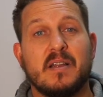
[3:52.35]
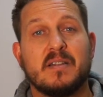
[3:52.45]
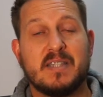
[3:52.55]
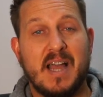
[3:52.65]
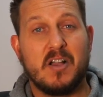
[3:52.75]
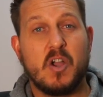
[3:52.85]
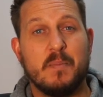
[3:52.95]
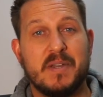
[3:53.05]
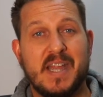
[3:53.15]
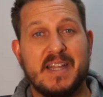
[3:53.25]
start
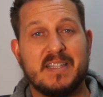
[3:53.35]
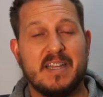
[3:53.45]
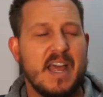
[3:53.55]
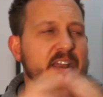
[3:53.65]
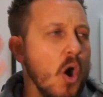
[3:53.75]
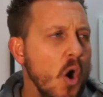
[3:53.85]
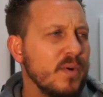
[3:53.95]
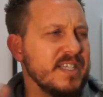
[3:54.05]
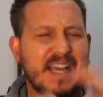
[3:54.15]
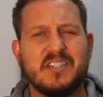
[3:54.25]
accommodating, and
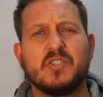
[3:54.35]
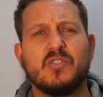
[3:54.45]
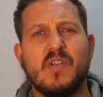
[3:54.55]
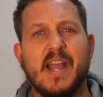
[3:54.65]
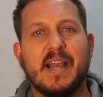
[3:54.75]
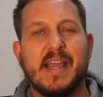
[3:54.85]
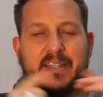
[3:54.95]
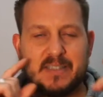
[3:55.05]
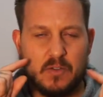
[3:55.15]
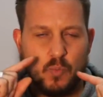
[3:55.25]
always has done really,
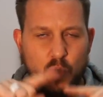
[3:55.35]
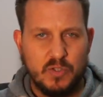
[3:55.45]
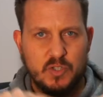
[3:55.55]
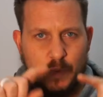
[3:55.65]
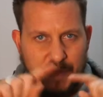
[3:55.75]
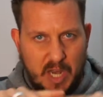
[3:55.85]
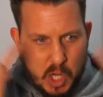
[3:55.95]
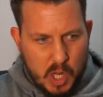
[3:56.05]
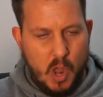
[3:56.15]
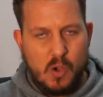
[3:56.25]
is the ones with the
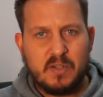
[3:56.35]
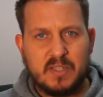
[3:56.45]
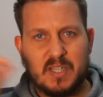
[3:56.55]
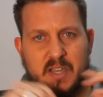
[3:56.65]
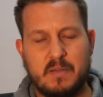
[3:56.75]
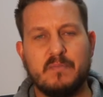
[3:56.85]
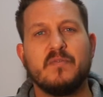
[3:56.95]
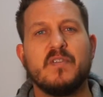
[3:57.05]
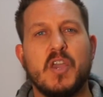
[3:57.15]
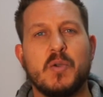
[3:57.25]
long-term
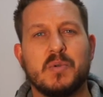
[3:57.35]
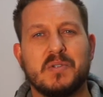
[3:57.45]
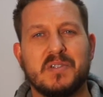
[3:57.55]
view.